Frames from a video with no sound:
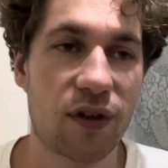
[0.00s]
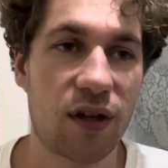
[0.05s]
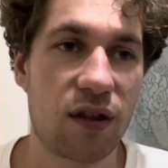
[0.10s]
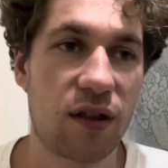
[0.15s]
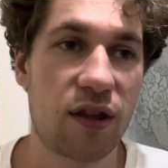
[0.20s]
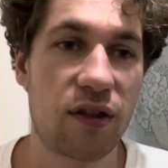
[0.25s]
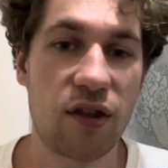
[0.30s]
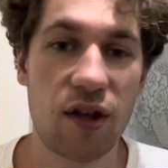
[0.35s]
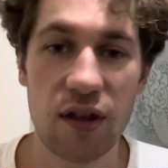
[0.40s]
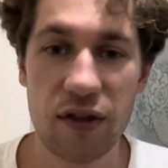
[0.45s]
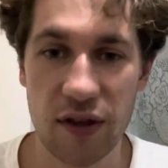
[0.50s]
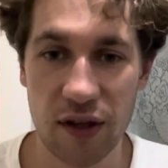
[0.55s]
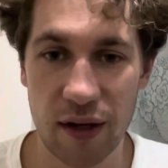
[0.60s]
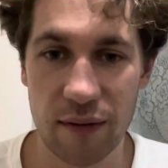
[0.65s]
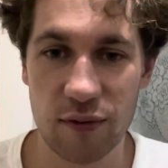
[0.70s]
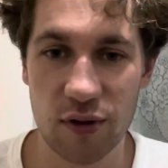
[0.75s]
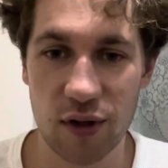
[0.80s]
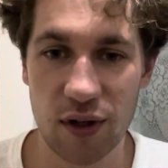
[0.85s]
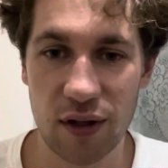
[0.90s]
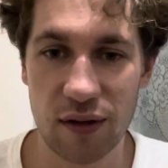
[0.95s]
The third thing I'm
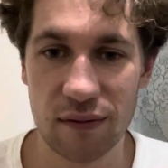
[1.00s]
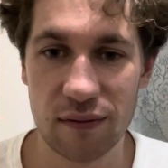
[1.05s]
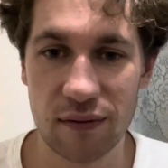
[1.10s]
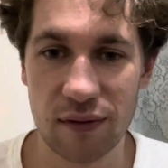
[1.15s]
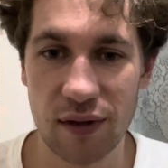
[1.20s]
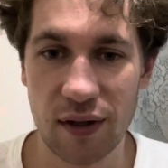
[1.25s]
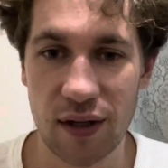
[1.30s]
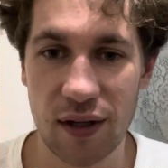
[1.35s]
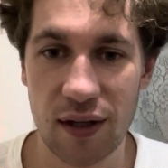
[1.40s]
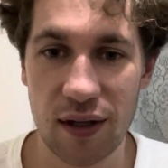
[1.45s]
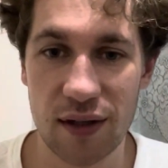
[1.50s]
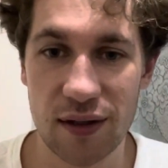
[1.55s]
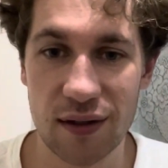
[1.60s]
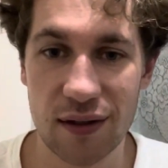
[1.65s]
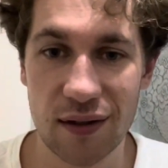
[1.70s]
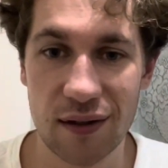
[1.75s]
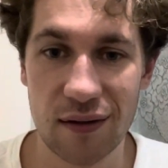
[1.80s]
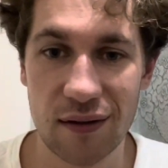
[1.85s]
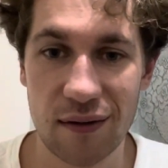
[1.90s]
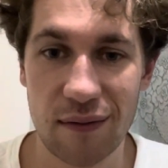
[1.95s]
doing is
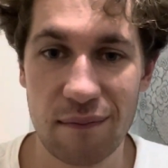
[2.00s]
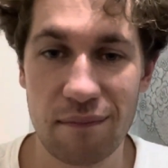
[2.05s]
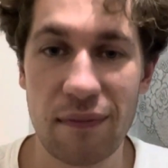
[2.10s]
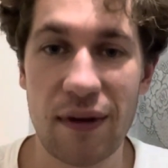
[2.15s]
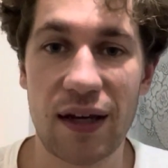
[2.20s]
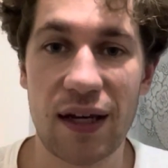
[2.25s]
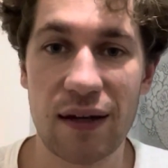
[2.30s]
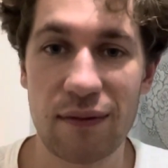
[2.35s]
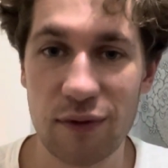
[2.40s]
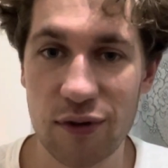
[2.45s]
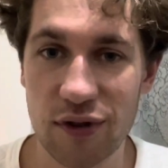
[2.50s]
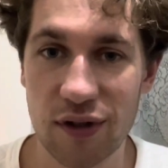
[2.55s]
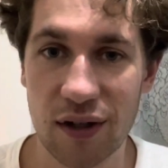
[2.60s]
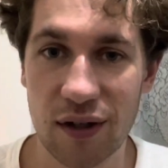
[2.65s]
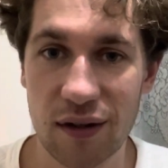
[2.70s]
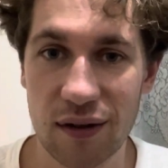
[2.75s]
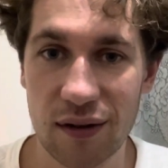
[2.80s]
making music.